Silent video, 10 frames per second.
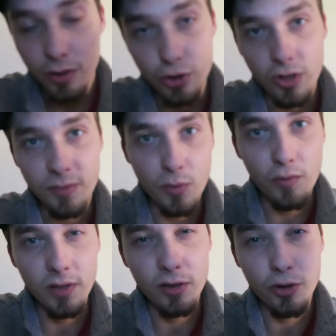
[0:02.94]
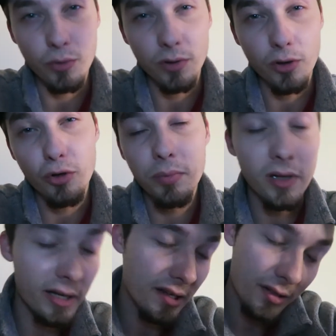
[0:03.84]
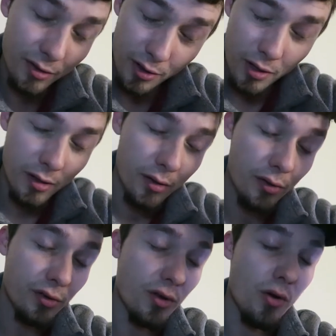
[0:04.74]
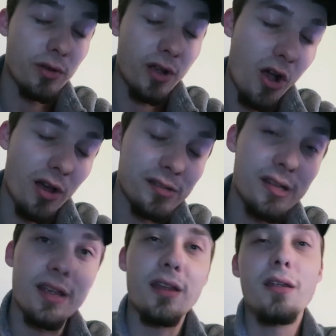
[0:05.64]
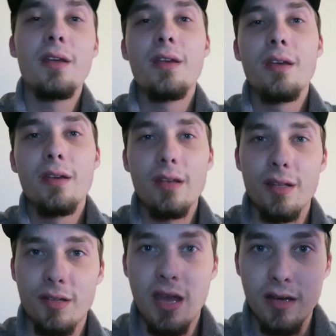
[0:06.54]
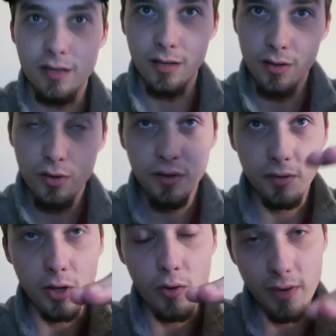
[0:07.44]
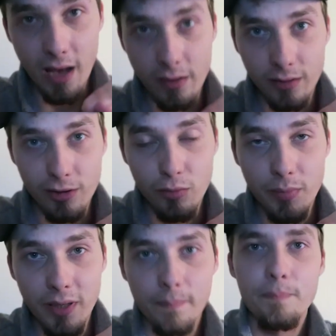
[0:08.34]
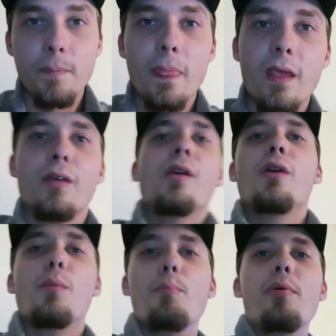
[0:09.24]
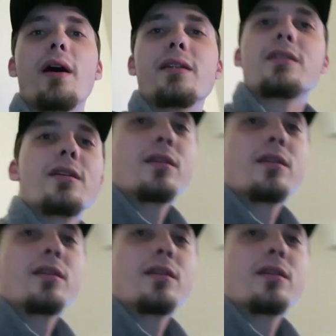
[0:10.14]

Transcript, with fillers: just moved into a new place, so the content has kind of slowed down a little bit, but